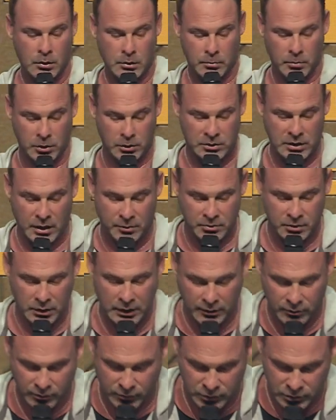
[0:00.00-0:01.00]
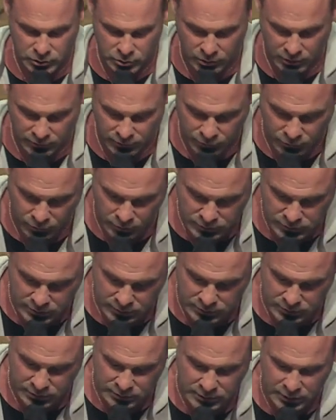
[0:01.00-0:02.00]
Mark chapter 11, verse 24
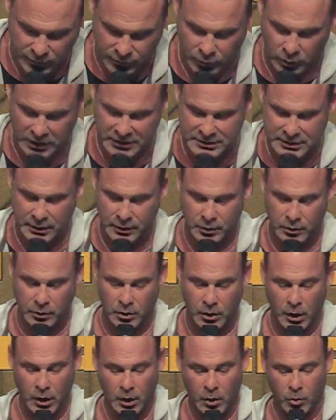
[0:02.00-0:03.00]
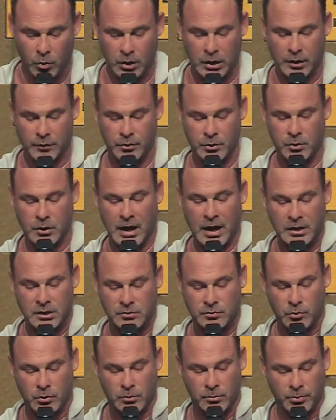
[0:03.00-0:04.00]
says this Therefore, I tell you, whatever you ask
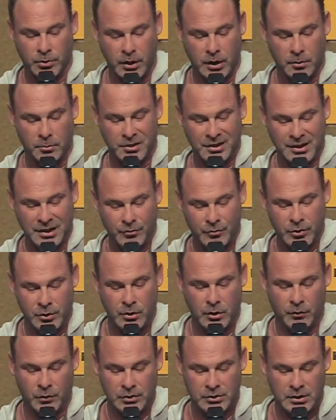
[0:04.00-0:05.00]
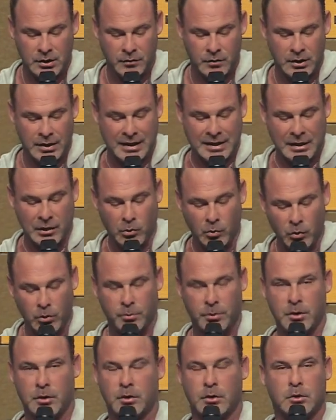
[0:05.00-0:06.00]
for in prayer, believe that you have received it and it will
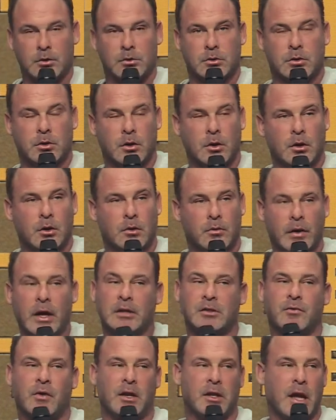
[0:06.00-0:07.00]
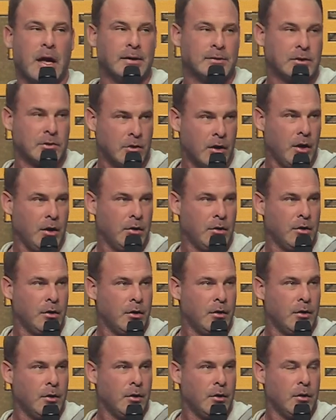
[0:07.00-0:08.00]
be yours. That's fantastic, right?
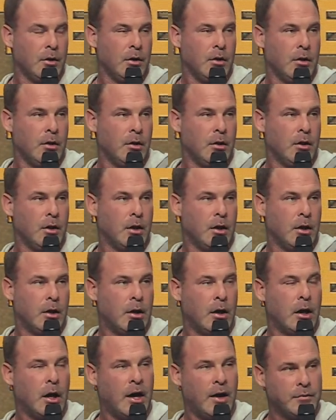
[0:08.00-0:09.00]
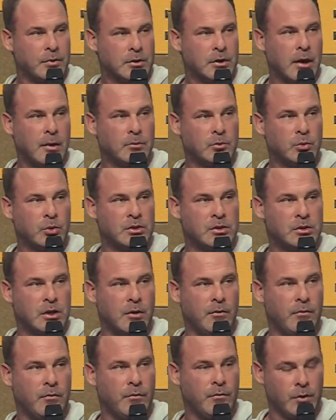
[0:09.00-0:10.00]
Oftentimes we
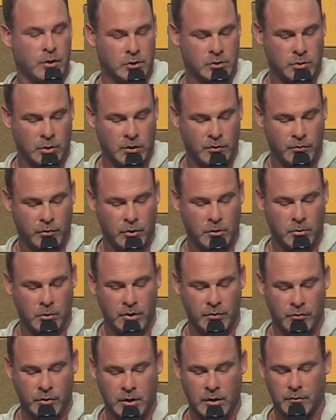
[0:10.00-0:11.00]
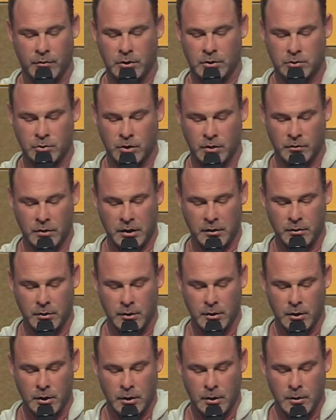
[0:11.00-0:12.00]
say verse 24, but we forget verse 25.
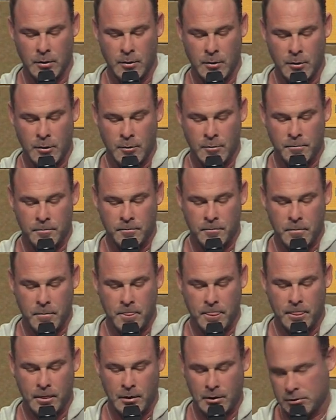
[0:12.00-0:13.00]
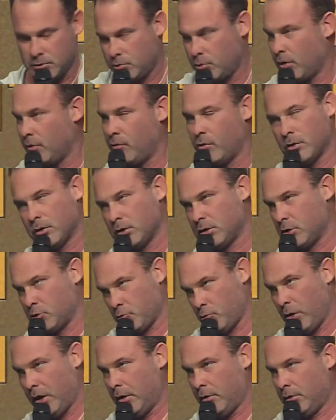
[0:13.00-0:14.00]
Because 24 is just
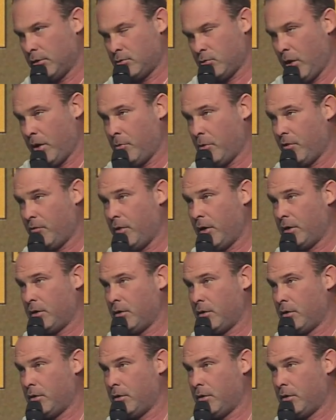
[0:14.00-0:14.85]
way, it's way more fun.